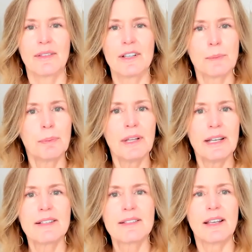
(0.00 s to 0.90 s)
This
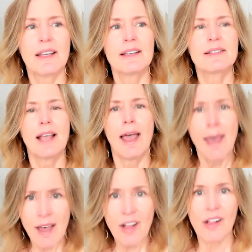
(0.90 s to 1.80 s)
place is
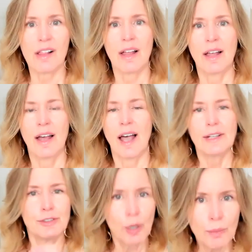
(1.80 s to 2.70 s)
hell.
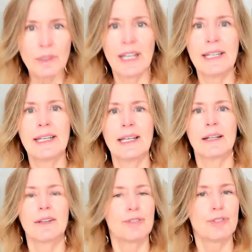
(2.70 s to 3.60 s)
I don't like
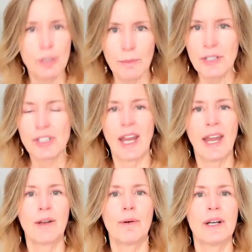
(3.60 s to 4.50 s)
it. There's too much
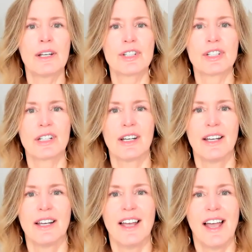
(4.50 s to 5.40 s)
anguish.
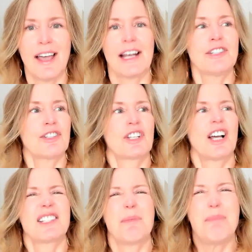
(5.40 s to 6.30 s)
And I just
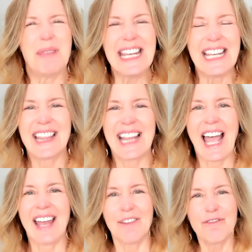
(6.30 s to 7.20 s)
got to be in
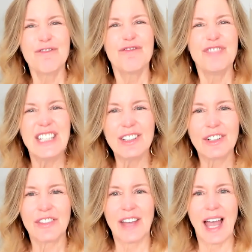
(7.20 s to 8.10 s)
that and
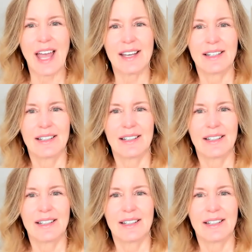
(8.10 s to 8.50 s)
feel that